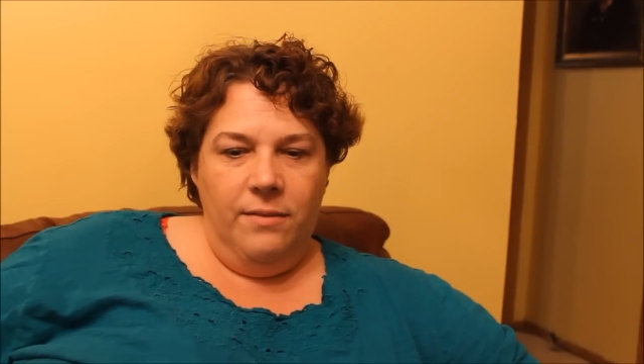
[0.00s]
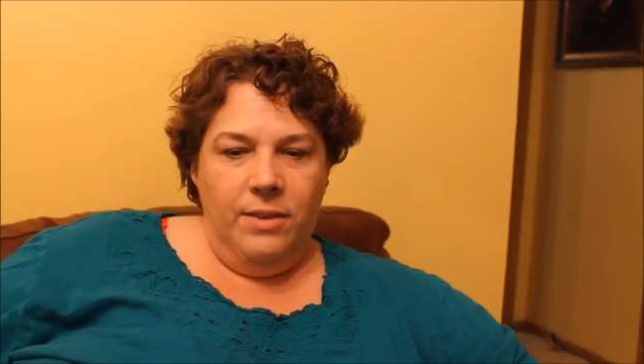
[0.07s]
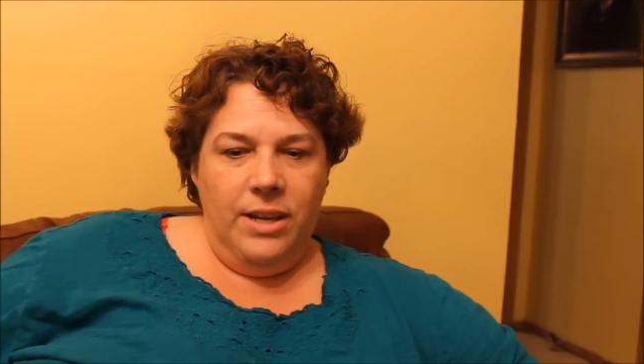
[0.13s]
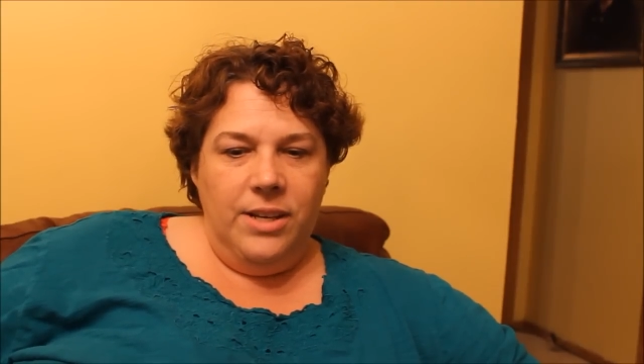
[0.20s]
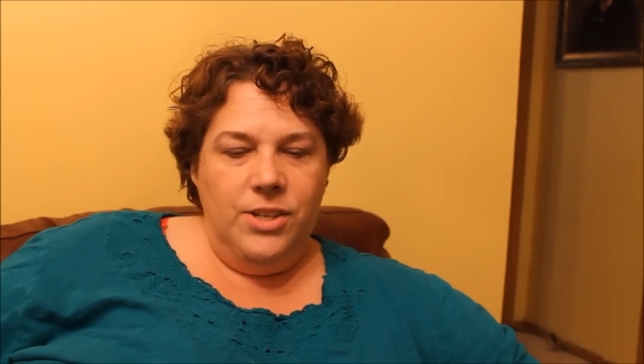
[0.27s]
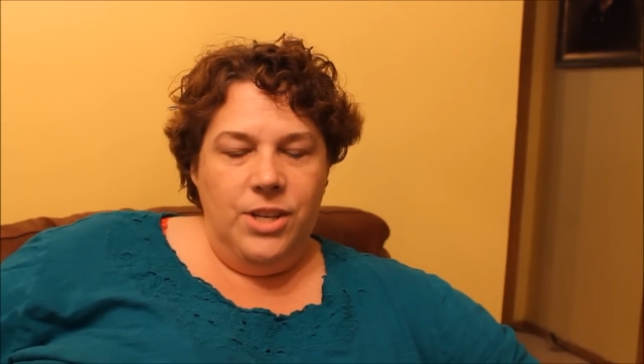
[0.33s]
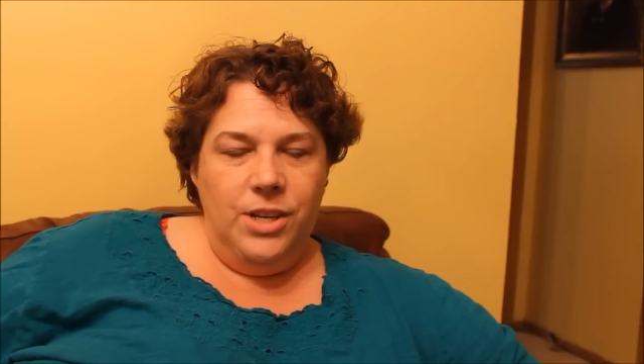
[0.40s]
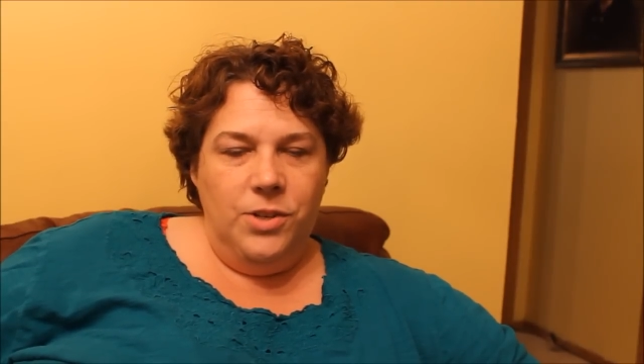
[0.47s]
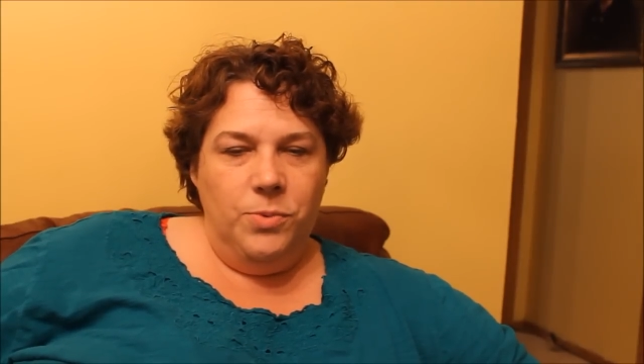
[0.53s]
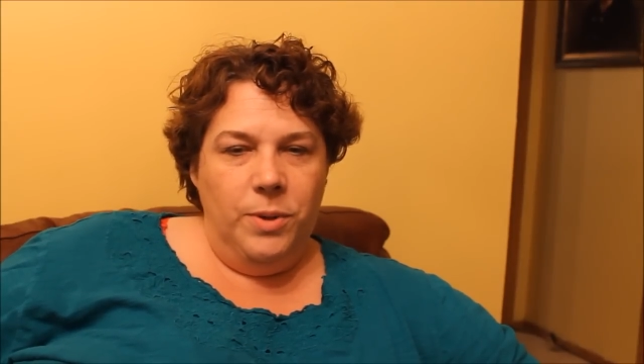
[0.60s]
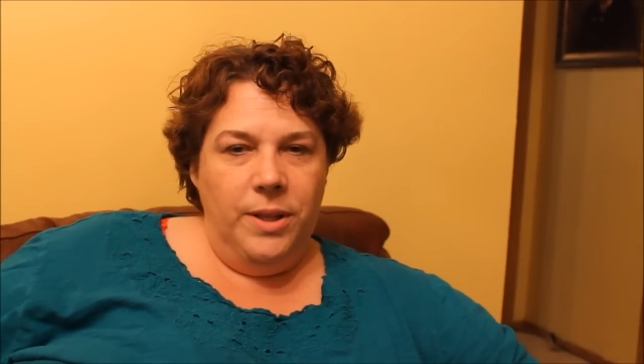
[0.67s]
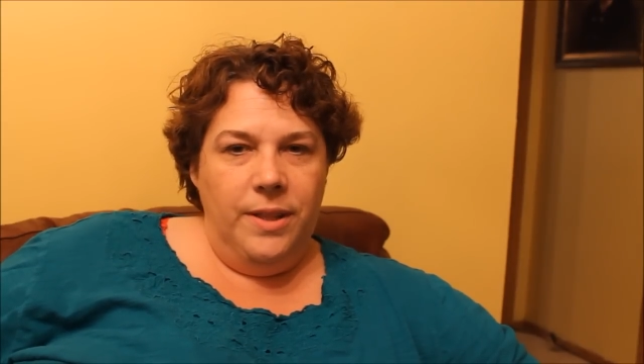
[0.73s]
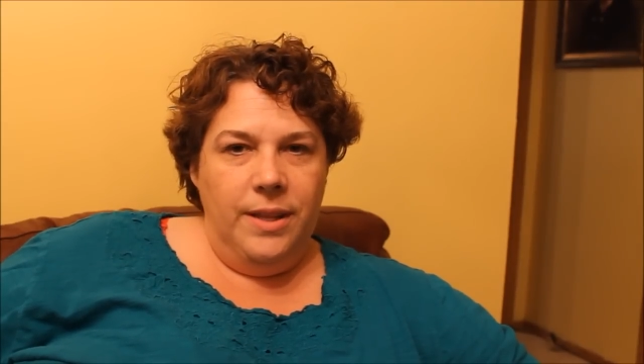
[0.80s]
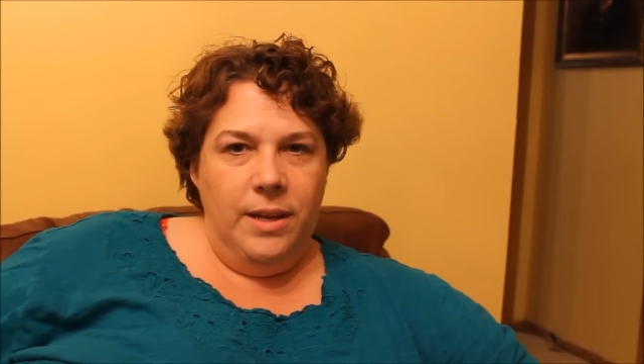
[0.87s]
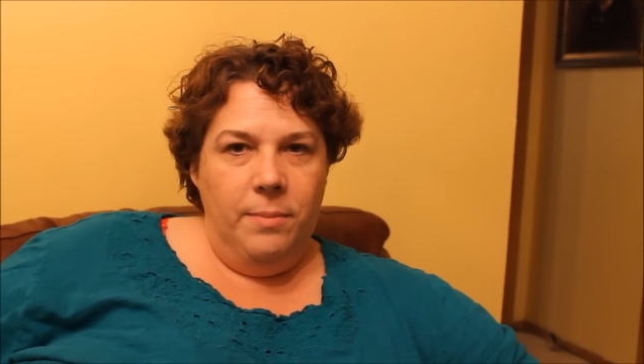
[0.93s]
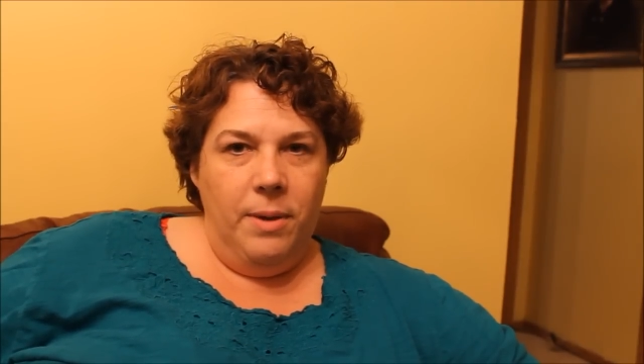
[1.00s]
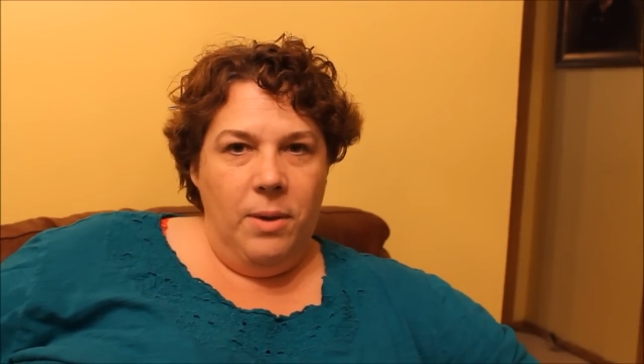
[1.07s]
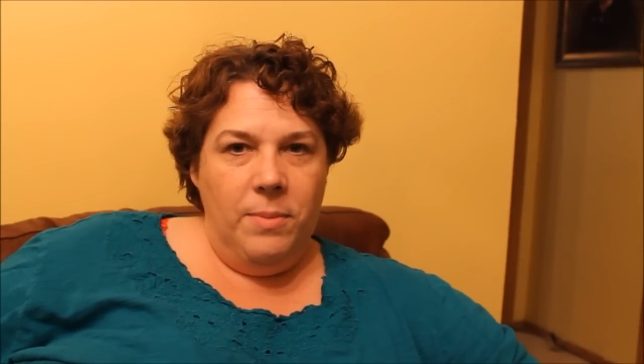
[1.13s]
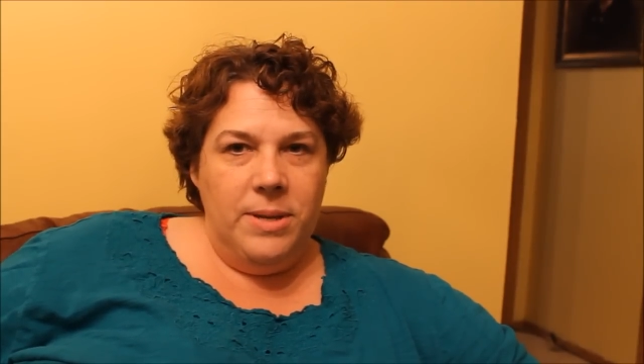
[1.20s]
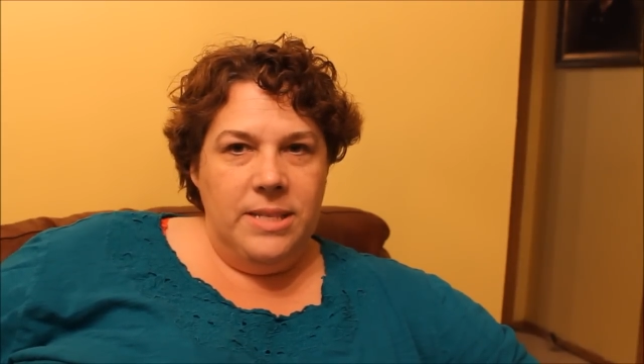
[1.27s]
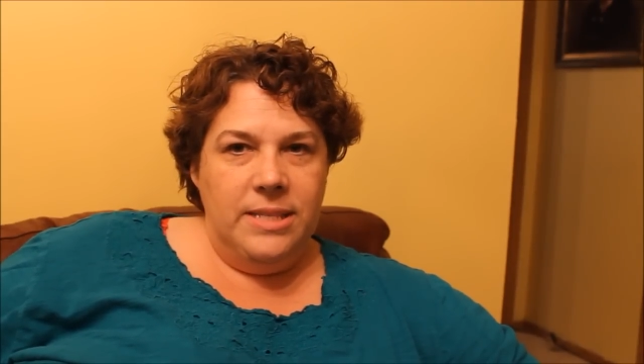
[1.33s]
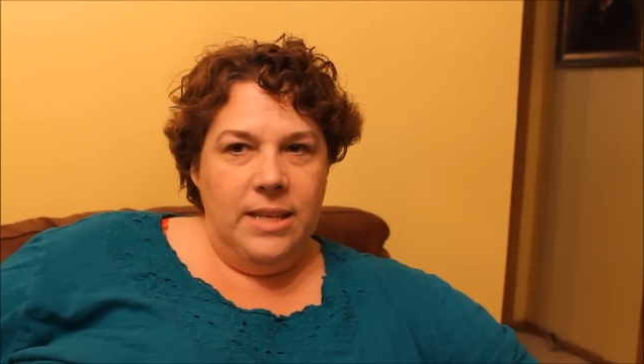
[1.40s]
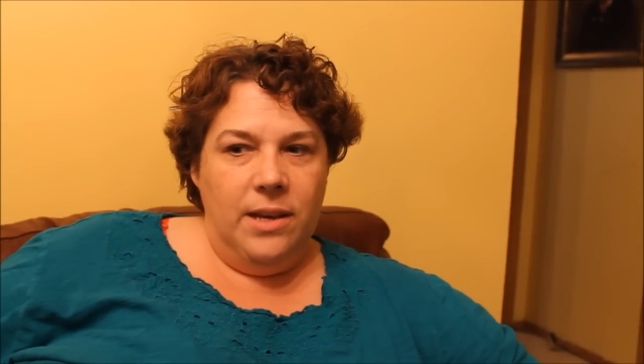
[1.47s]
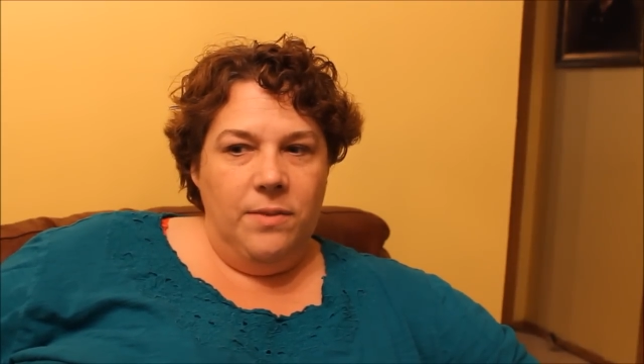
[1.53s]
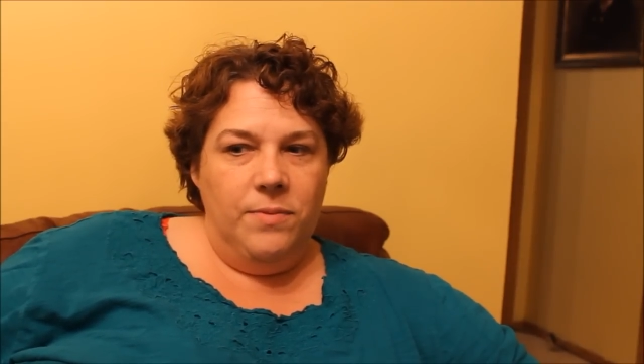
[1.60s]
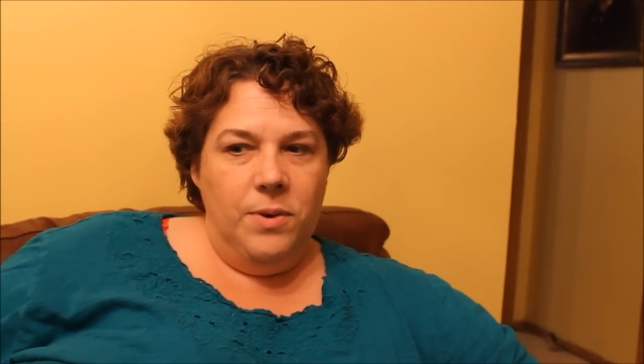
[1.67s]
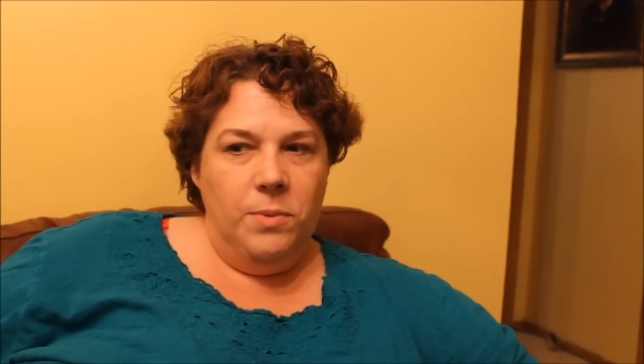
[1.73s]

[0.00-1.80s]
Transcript: If I could change one thing about myself,